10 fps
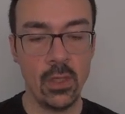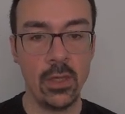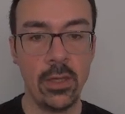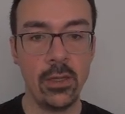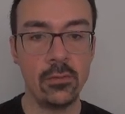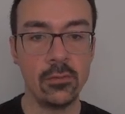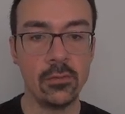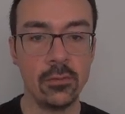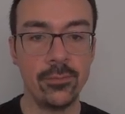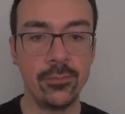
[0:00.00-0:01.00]
And
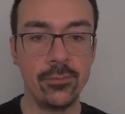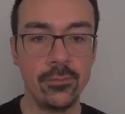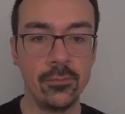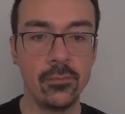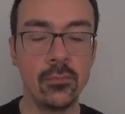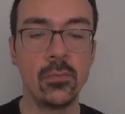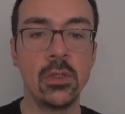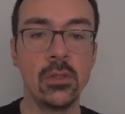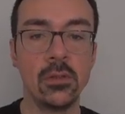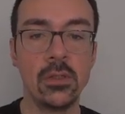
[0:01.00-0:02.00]

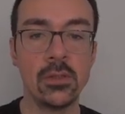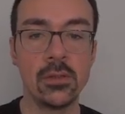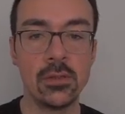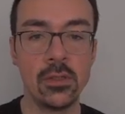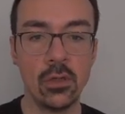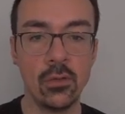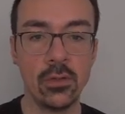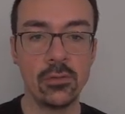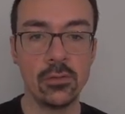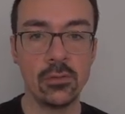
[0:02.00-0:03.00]
this
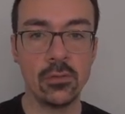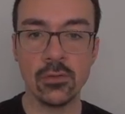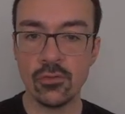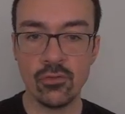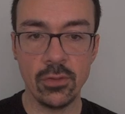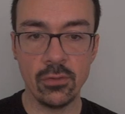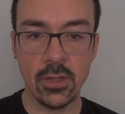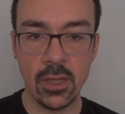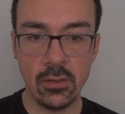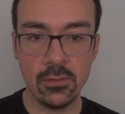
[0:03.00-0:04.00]
circuit doesn't return
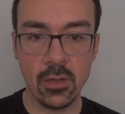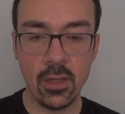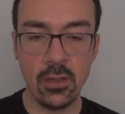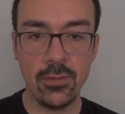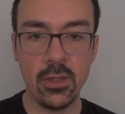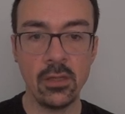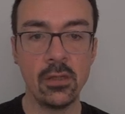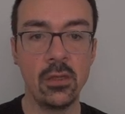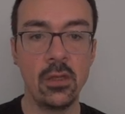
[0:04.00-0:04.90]
anything,